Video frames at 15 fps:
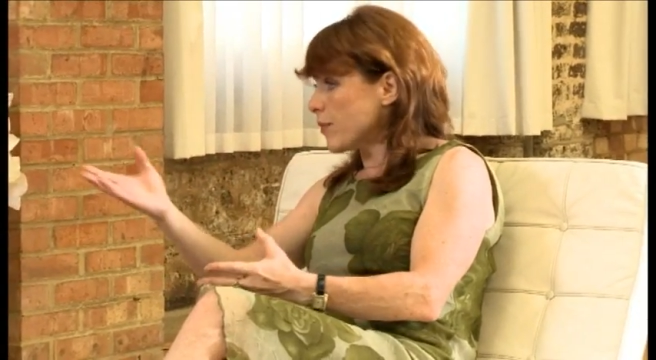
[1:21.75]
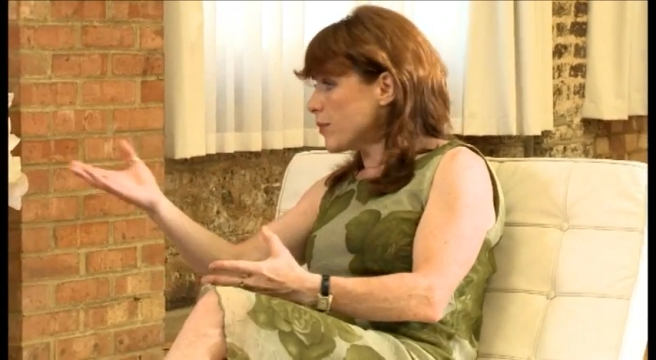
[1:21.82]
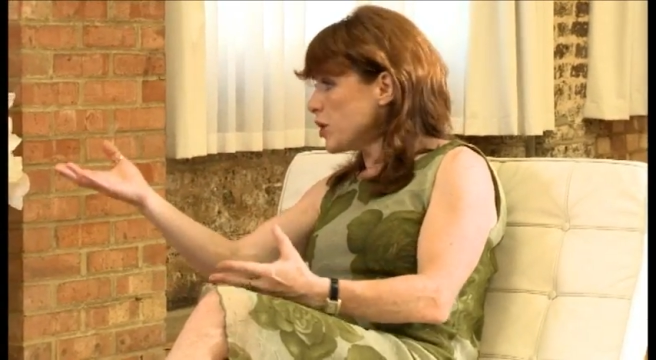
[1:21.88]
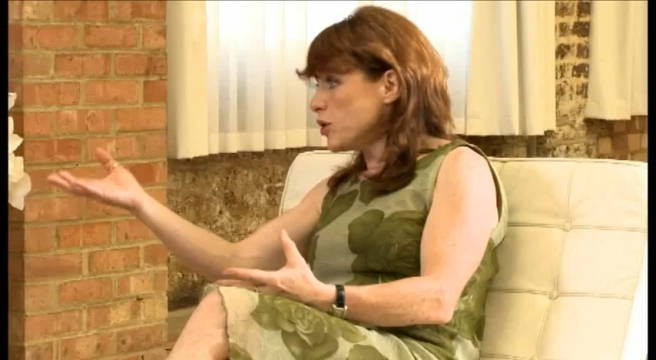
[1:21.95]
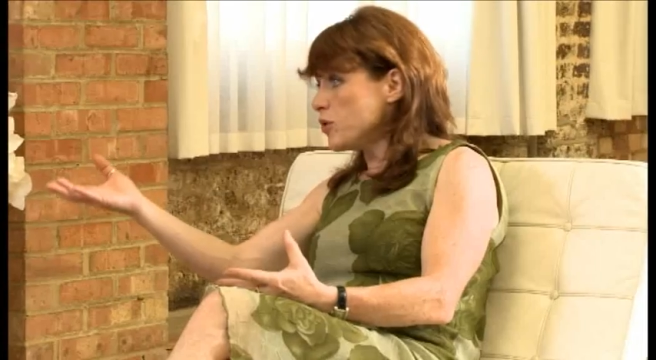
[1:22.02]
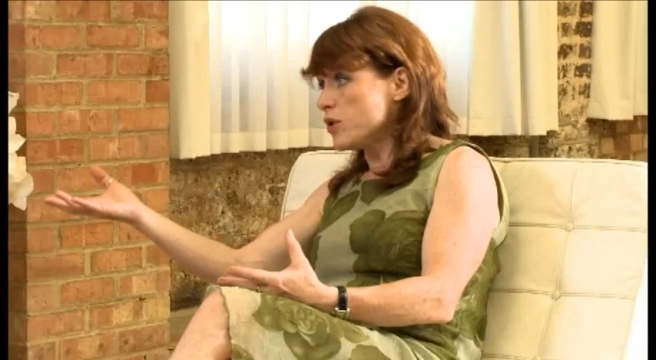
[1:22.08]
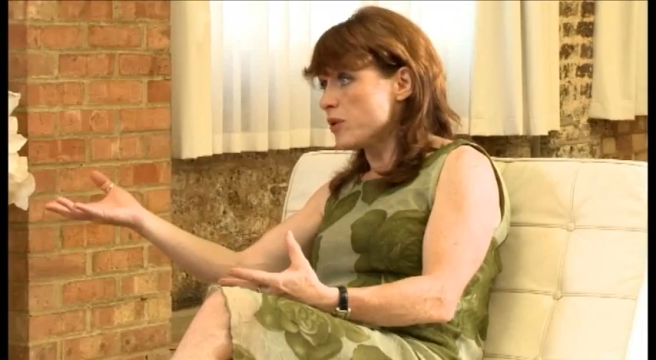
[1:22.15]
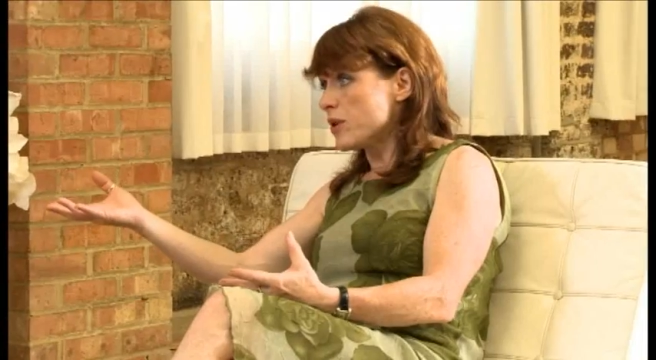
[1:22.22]
I mean,
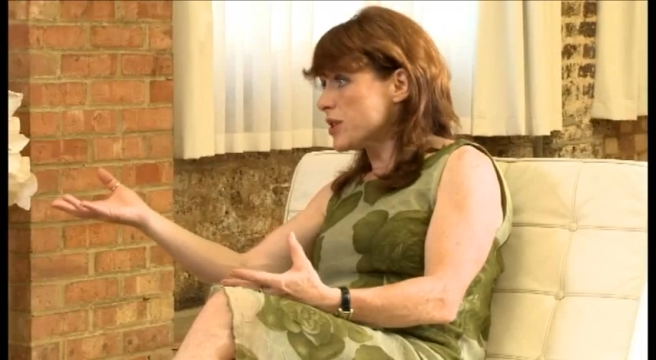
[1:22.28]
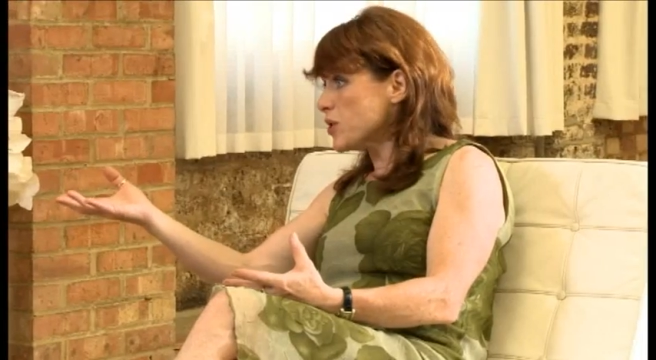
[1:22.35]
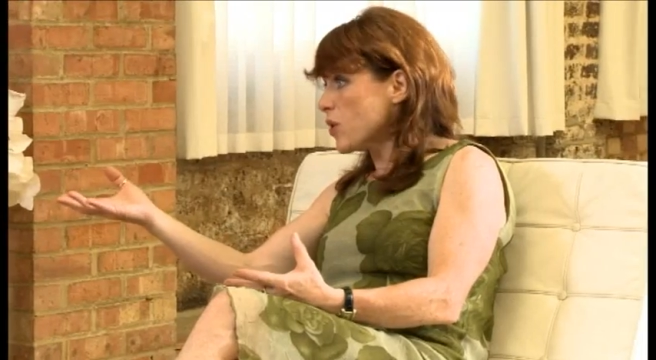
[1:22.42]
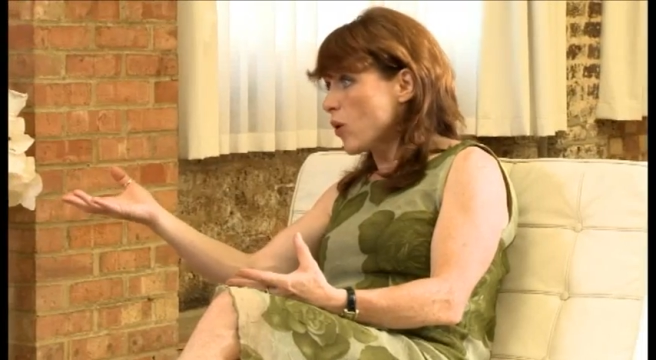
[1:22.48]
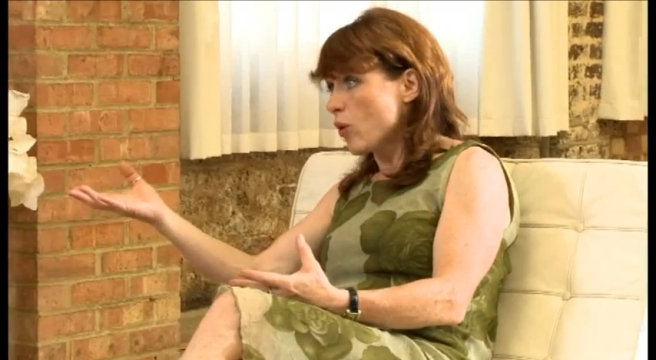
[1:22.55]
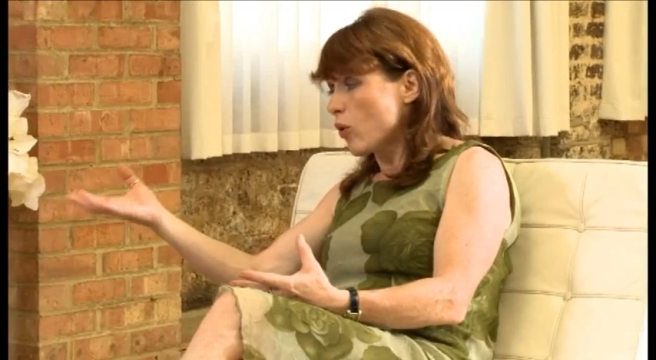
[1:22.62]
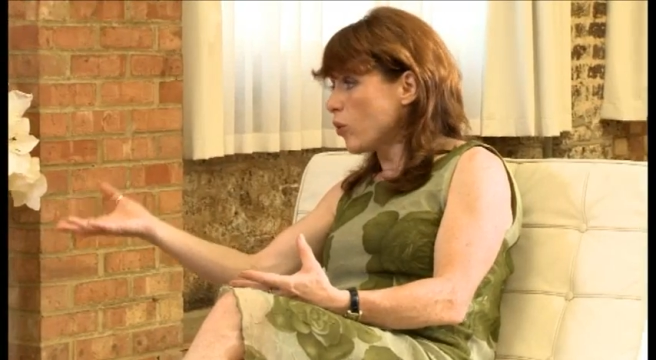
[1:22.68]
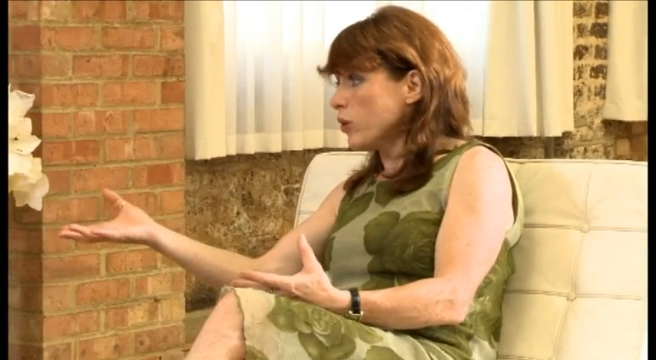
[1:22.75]
you do this
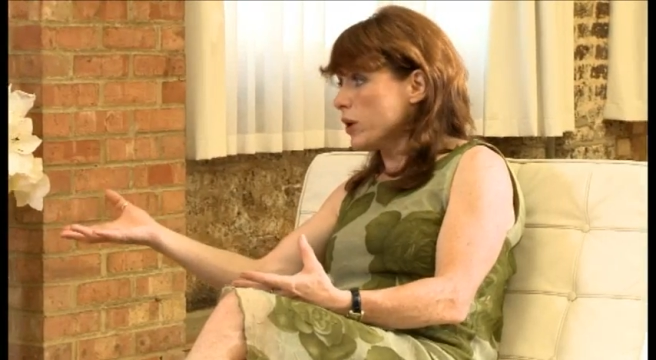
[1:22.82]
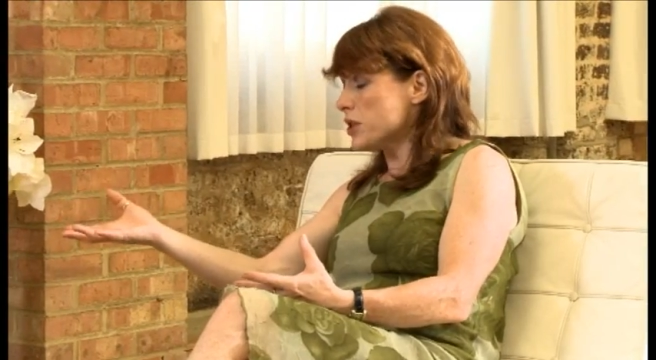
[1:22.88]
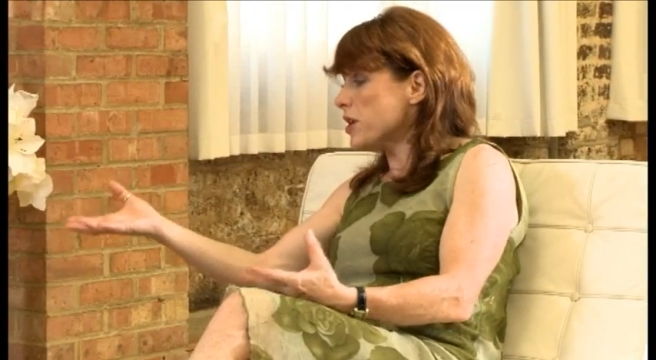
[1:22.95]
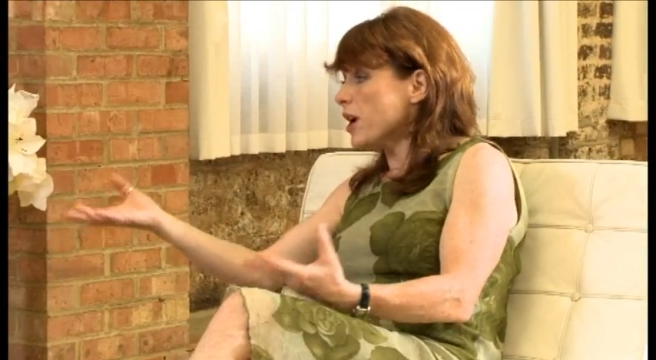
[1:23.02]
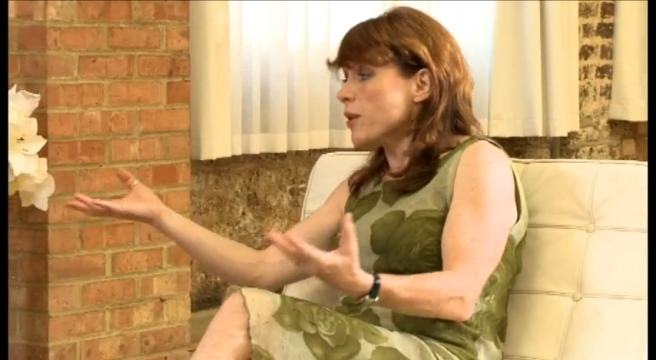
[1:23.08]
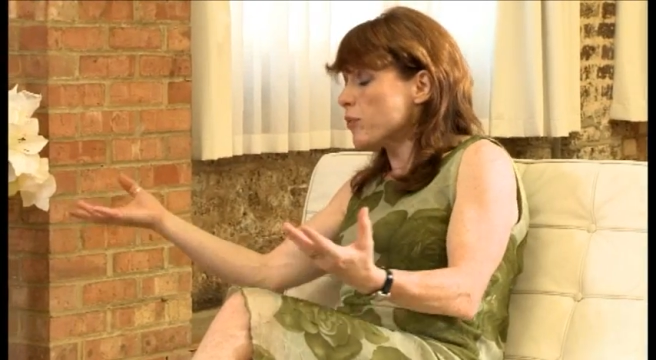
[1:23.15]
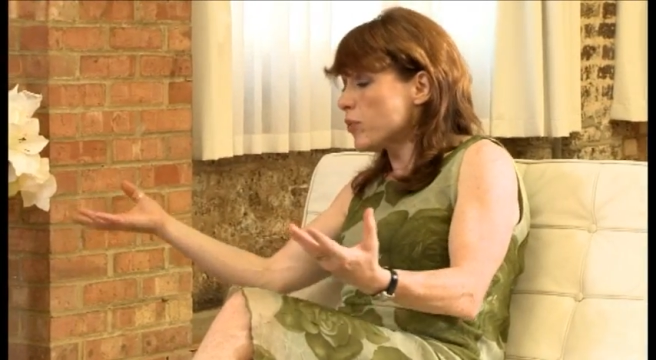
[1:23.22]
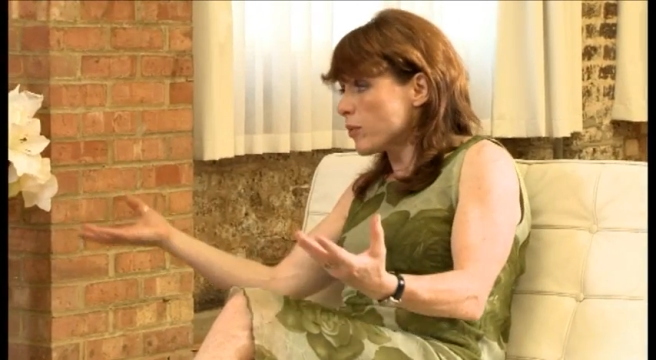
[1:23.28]
all the
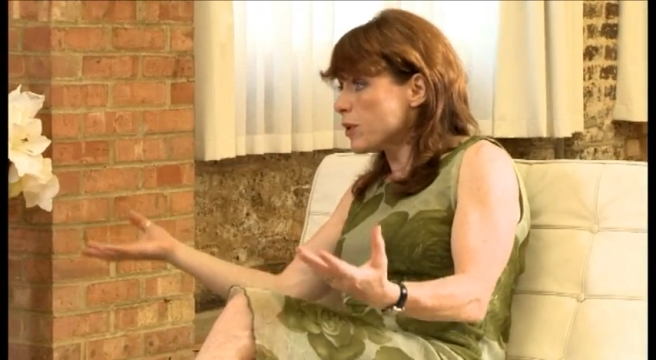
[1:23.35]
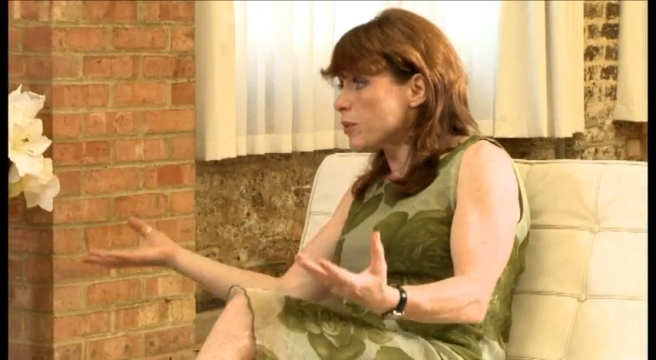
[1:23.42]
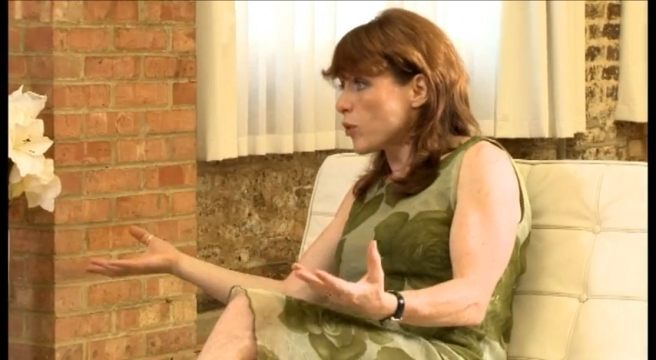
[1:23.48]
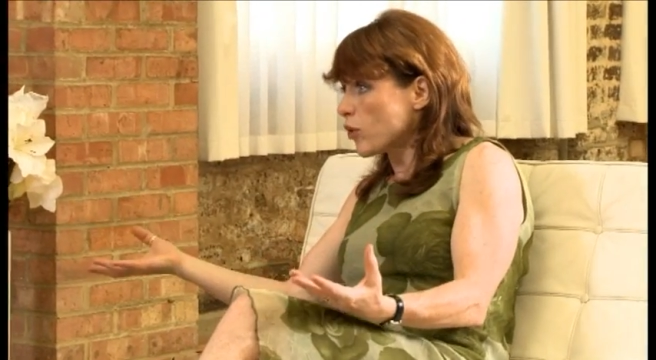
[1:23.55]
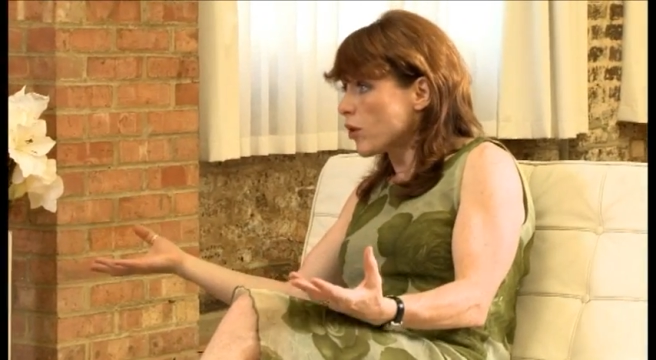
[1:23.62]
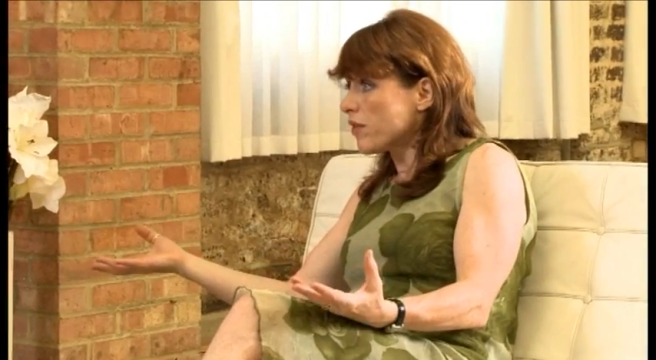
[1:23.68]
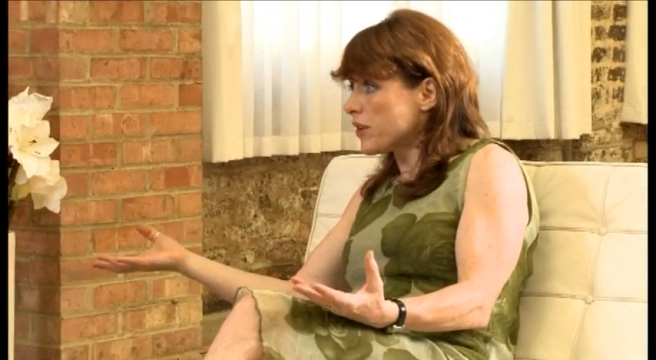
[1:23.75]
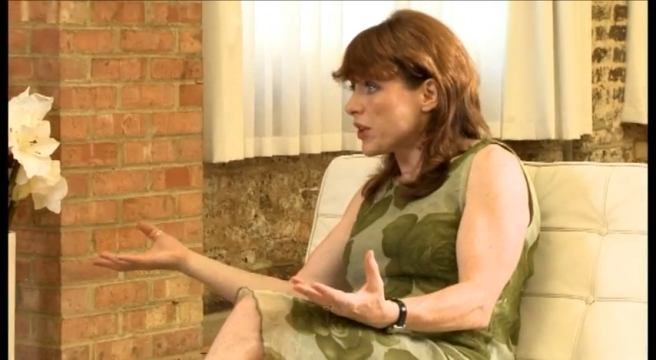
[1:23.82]
time, probably
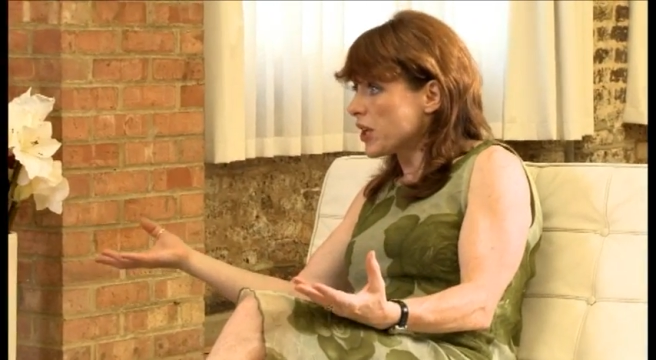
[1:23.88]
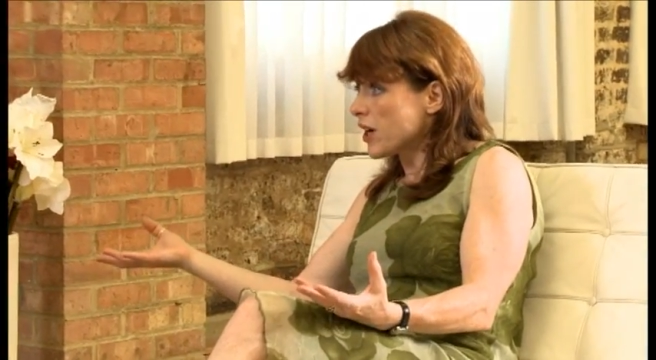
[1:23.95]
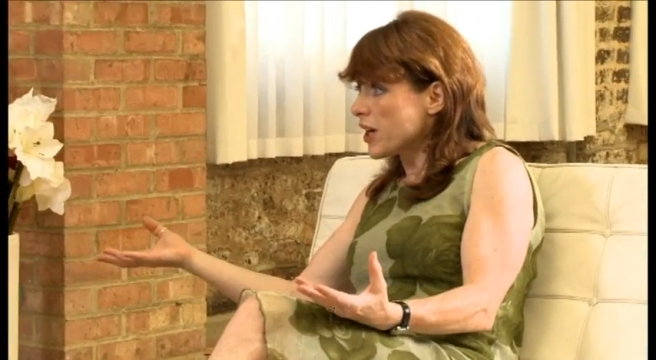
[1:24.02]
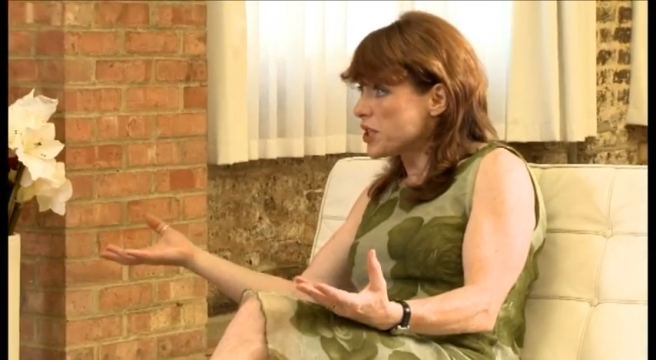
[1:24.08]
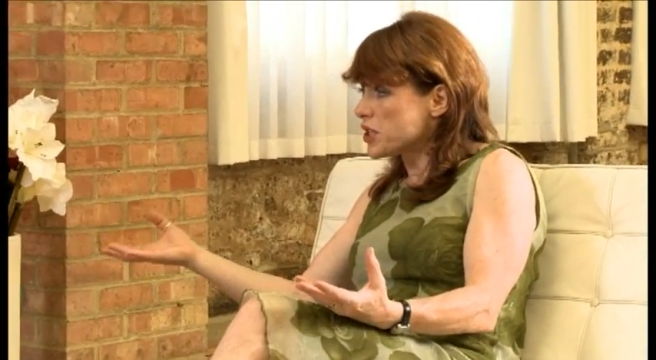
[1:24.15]
more often than I